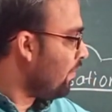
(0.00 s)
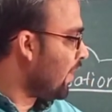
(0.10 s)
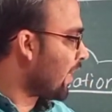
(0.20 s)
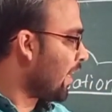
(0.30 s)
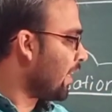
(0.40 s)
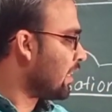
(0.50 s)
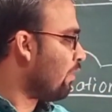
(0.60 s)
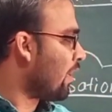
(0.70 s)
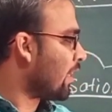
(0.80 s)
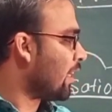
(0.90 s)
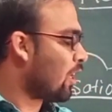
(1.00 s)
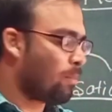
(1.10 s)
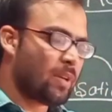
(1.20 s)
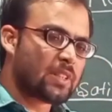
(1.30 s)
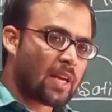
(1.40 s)
we are getting the water
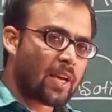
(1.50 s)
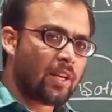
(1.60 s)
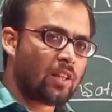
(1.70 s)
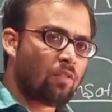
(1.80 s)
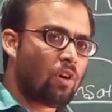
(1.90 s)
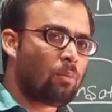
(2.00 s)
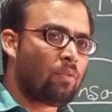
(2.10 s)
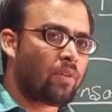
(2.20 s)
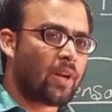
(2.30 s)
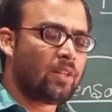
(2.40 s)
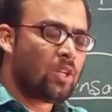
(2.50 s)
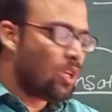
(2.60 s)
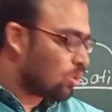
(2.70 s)
droplets again in the form of rain,